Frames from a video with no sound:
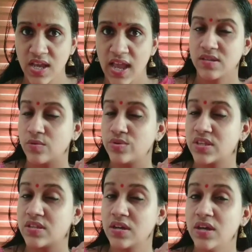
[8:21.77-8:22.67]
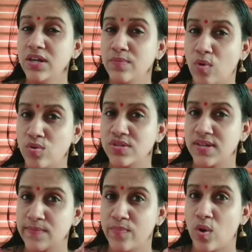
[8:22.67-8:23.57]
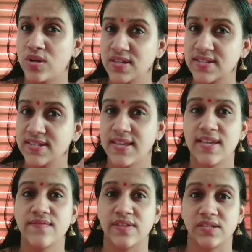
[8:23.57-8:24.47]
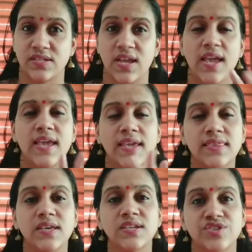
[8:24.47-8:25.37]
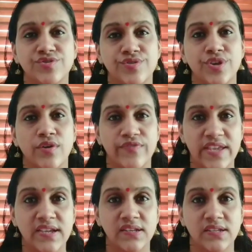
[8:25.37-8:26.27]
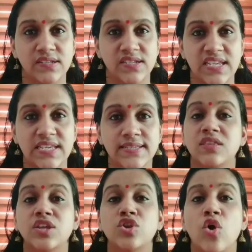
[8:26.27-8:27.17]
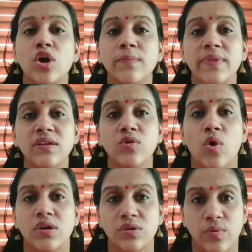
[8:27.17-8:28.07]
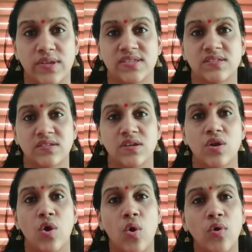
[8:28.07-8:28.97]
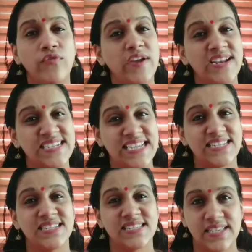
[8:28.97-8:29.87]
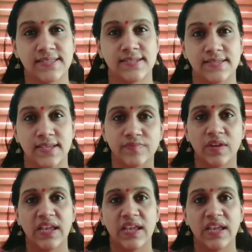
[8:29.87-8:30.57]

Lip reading: So the third most important event in the history of England is the Norman Conquest of 1066.